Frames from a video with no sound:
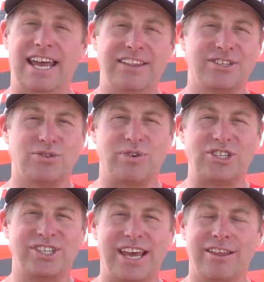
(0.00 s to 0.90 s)
this is
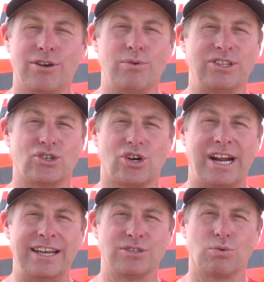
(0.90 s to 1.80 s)
Rich Taylor with
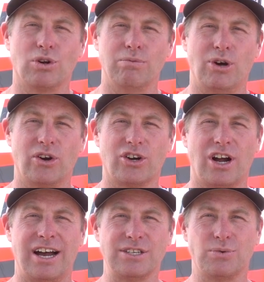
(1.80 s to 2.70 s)
TransWorld
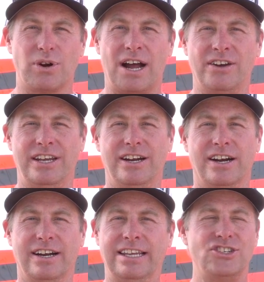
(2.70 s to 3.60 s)
Motocross. We're out
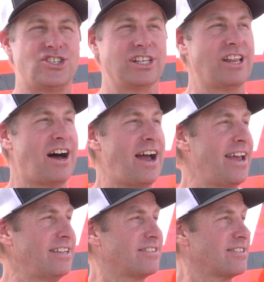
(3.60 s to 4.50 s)
here in
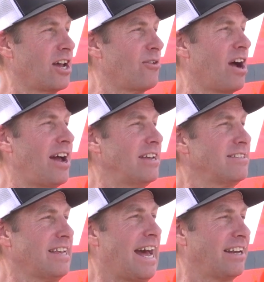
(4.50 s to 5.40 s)
July at sunrise,
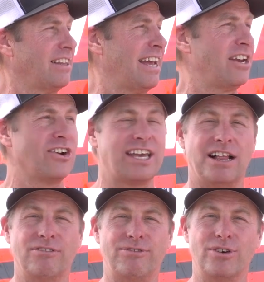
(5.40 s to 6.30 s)
Adelanto,
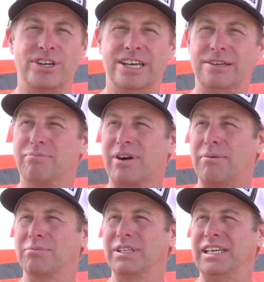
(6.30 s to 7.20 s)
California,
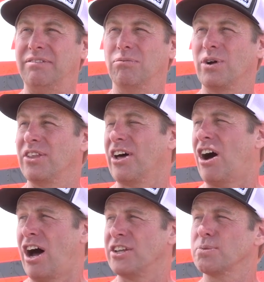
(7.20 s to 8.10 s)
probably one of the
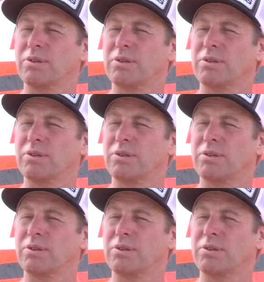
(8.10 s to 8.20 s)
hottest